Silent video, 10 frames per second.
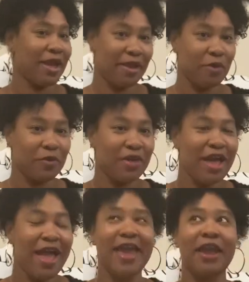health.
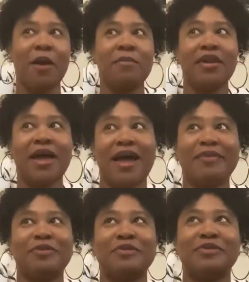And I'm
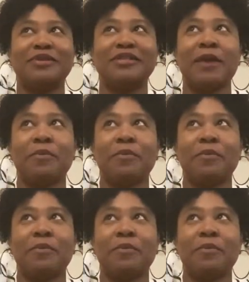not the type